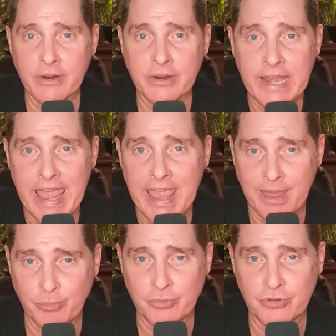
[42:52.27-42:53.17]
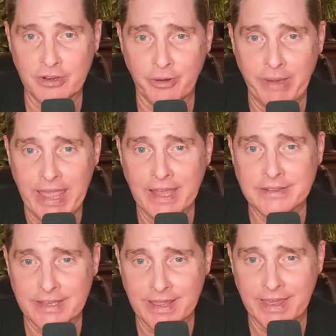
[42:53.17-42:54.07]
our names, you know,
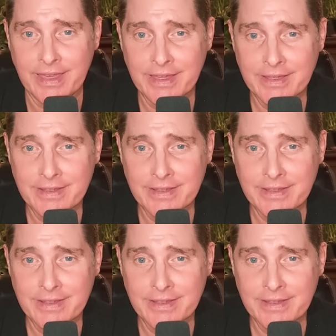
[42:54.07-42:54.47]
Anthony